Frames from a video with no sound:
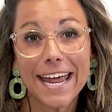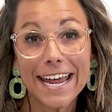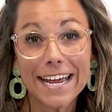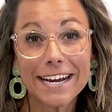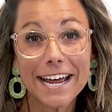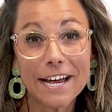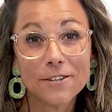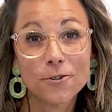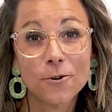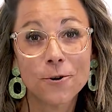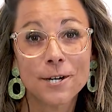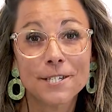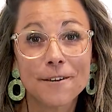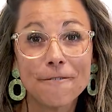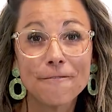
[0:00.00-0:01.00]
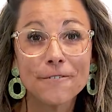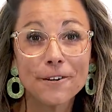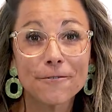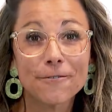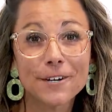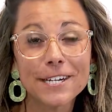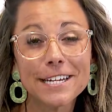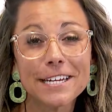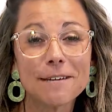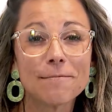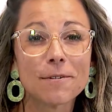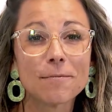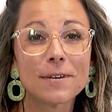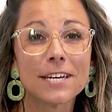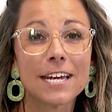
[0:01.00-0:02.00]
And as always, feel free to email
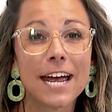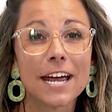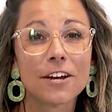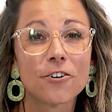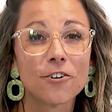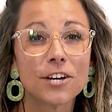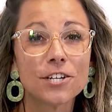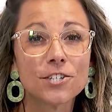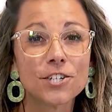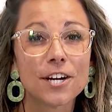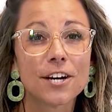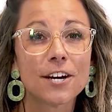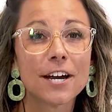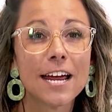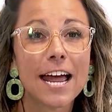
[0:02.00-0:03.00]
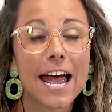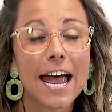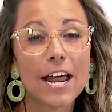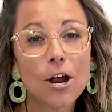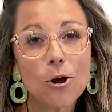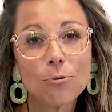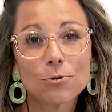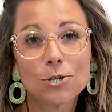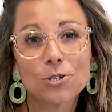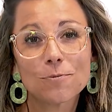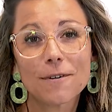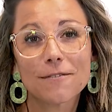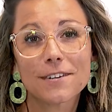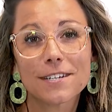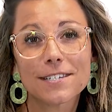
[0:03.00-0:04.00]
me at
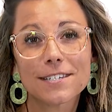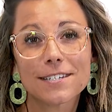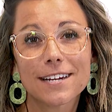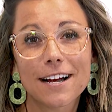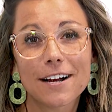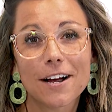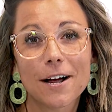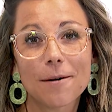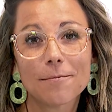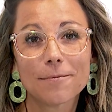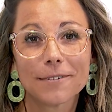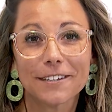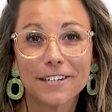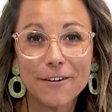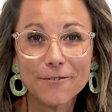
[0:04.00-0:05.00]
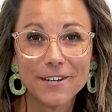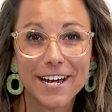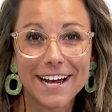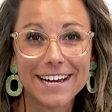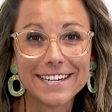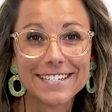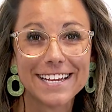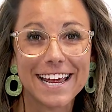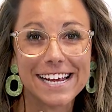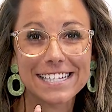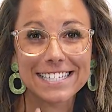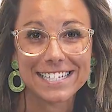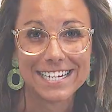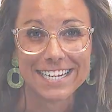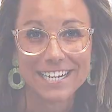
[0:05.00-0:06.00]
greenchair@hopechurchmemphis.com. Love you guys, and
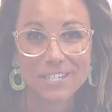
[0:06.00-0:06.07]
see you